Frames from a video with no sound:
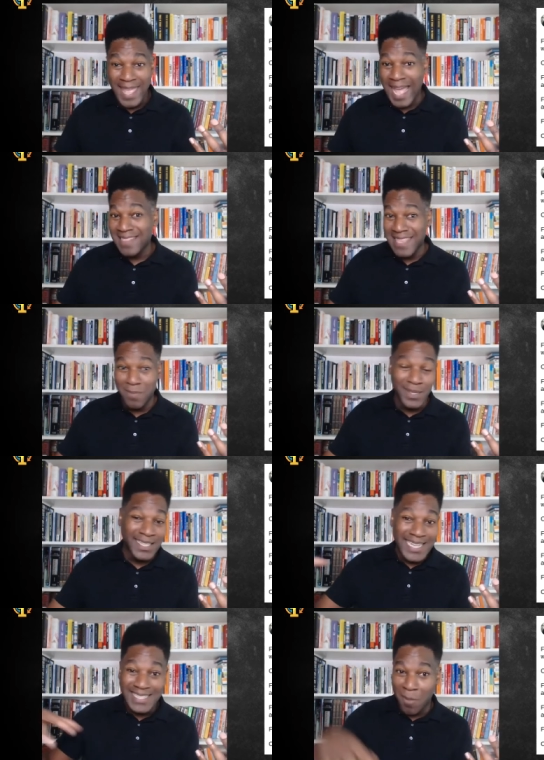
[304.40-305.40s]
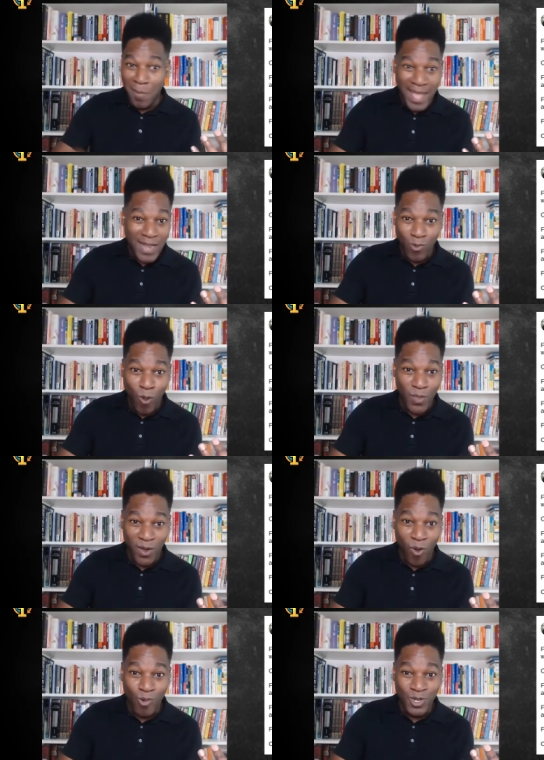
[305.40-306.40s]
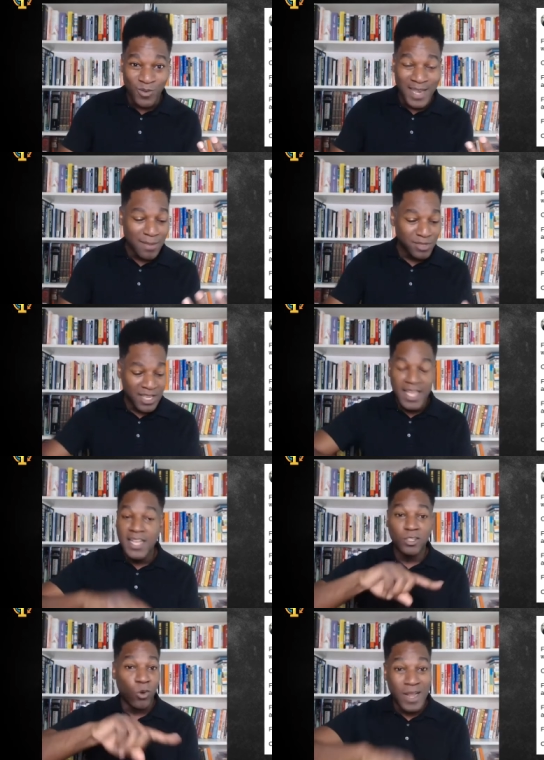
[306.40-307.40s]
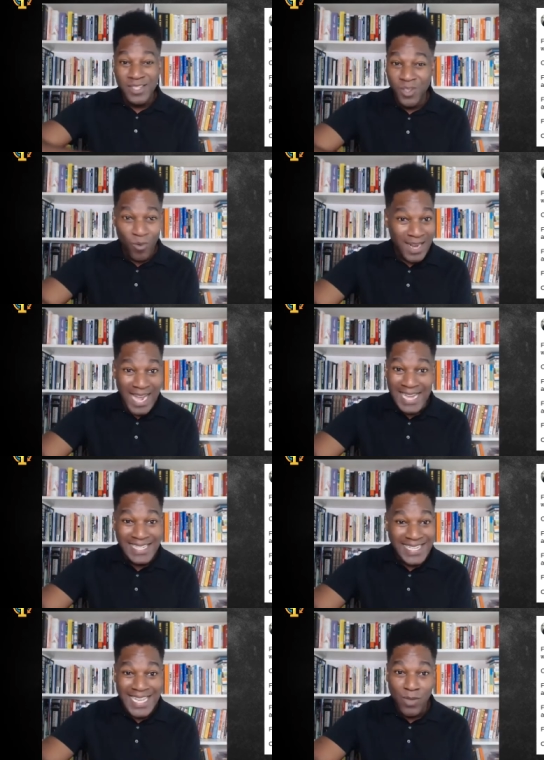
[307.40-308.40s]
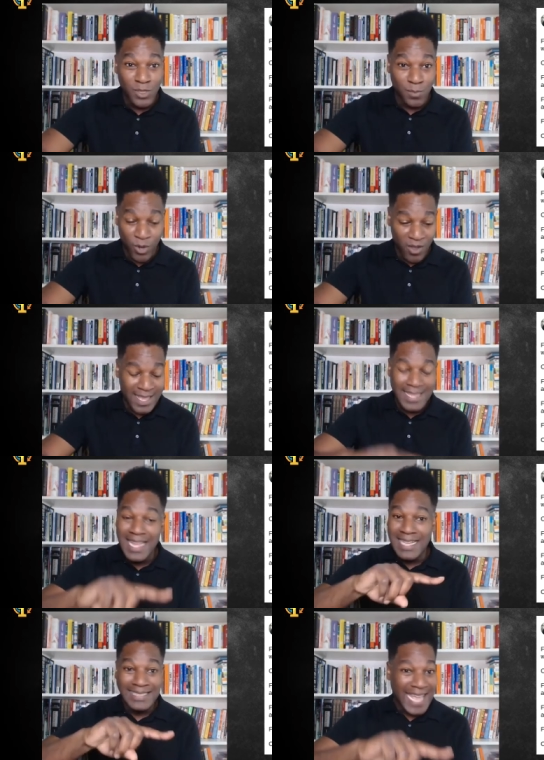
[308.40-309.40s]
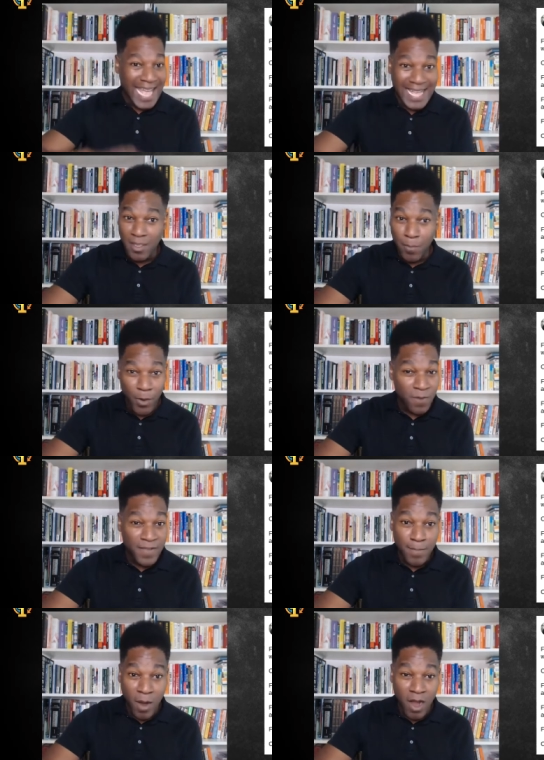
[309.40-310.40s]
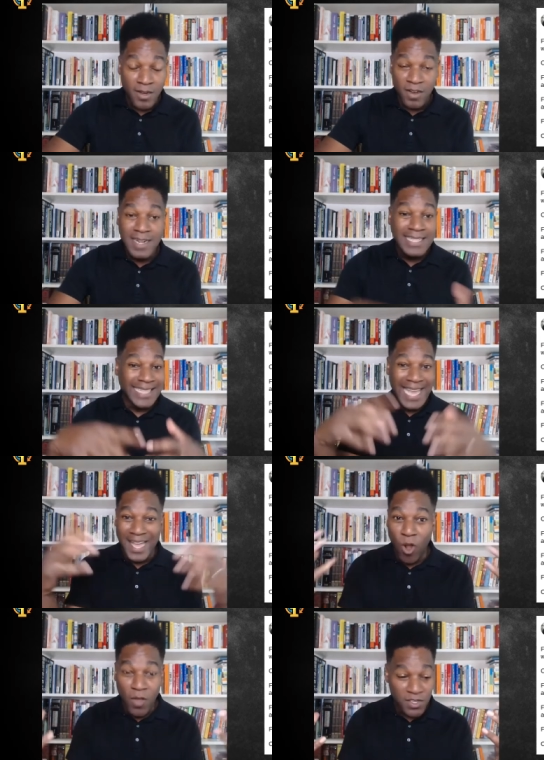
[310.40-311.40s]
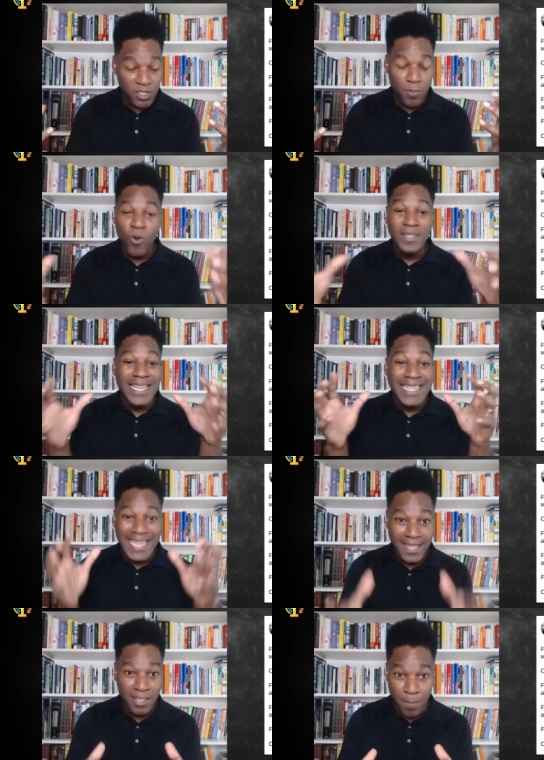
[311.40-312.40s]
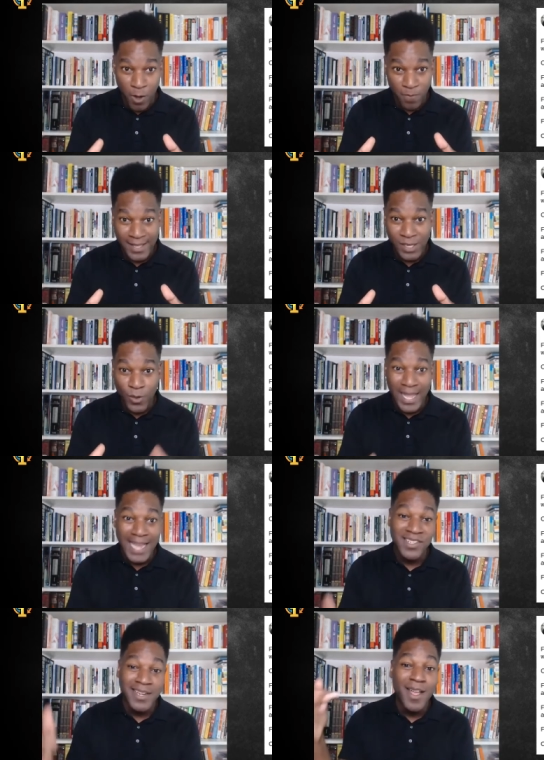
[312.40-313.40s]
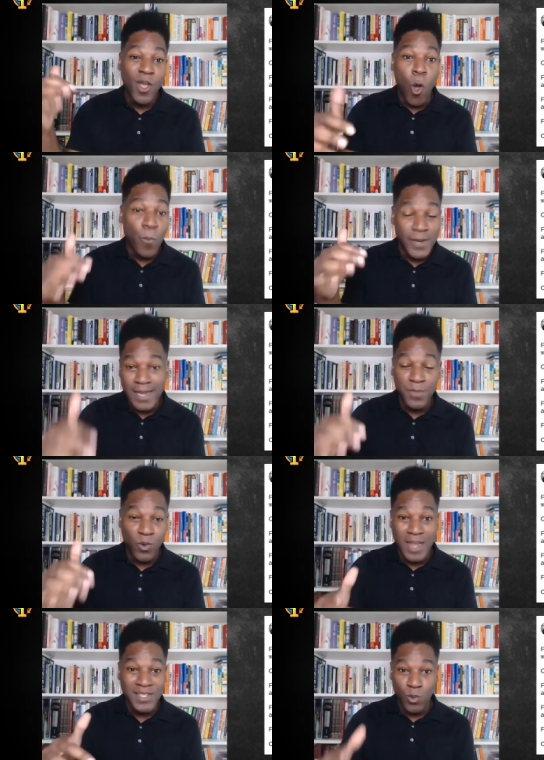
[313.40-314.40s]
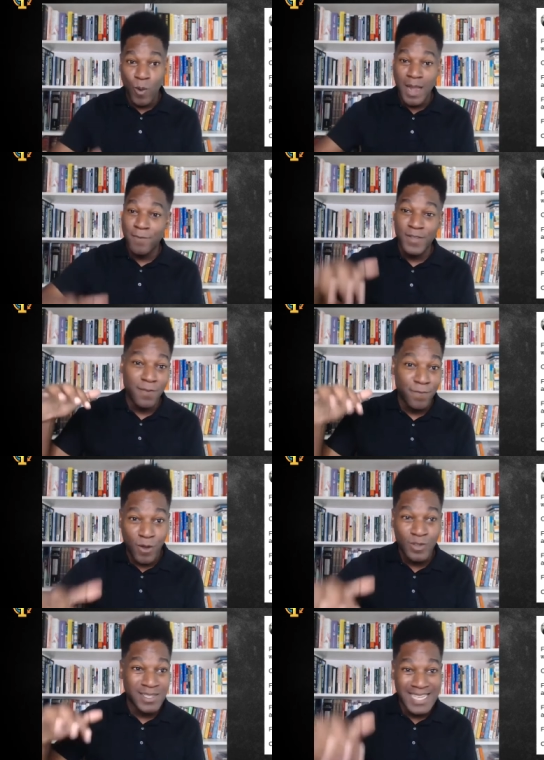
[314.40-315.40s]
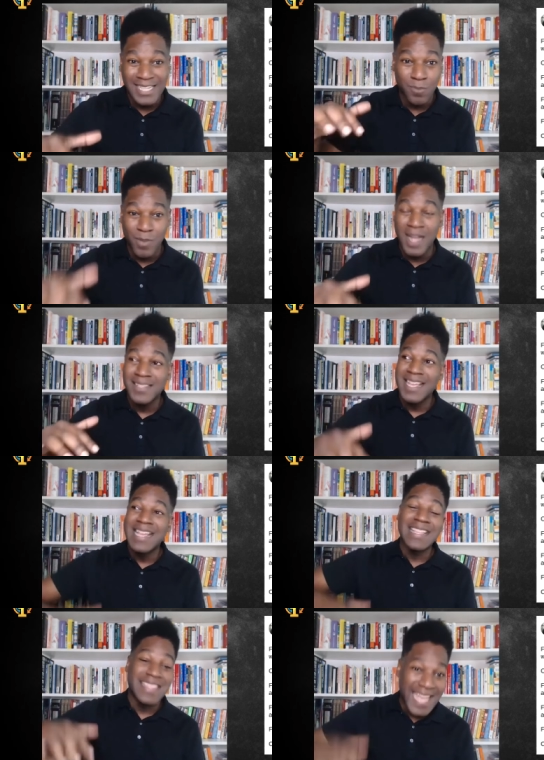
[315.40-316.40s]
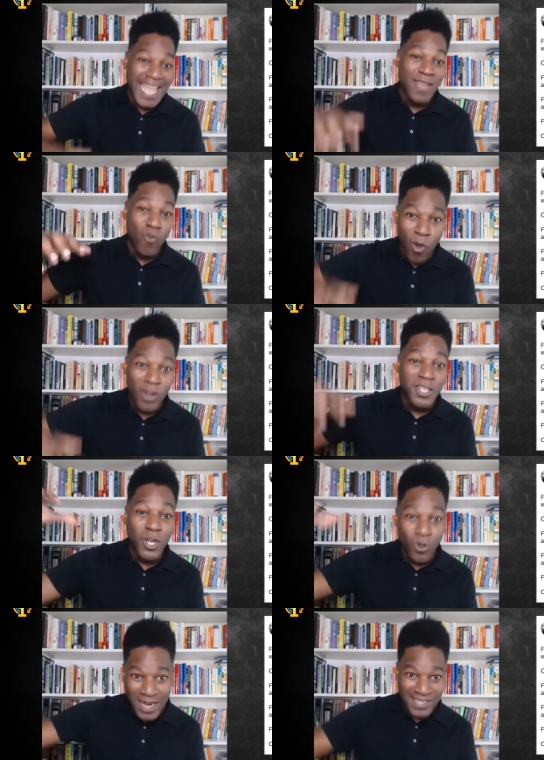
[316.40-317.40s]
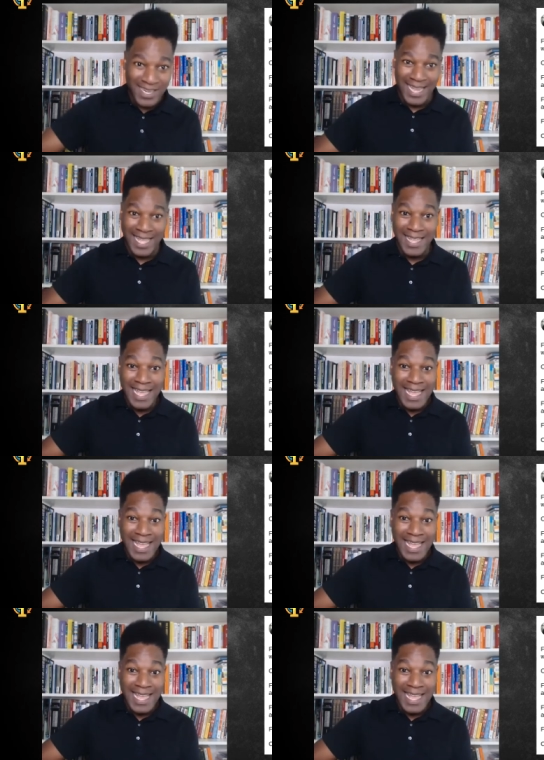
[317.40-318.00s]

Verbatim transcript: they had the ability to bankroll their own dreams, the restaurant idea was brilliant. They had the perfect partner. They had all the support they needed, the perfect location, opened up the restaurant. And for the first six months, they were crushing it.